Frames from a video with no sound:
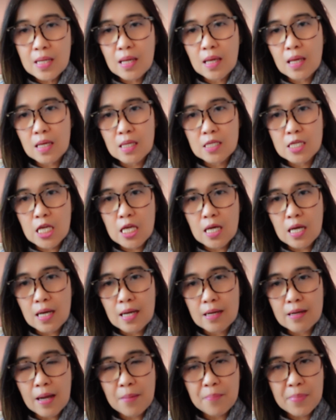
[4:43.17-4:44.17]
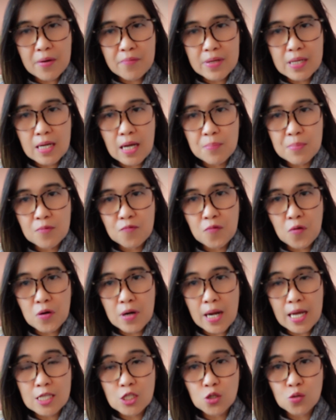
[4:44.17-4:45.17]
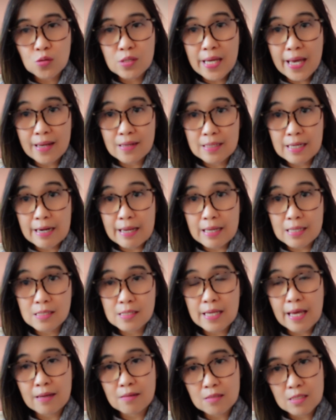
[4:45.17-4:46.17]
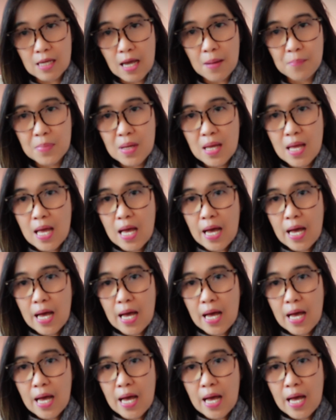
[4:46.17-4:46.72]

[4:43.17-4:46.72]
in America before I took the NCLEX exam.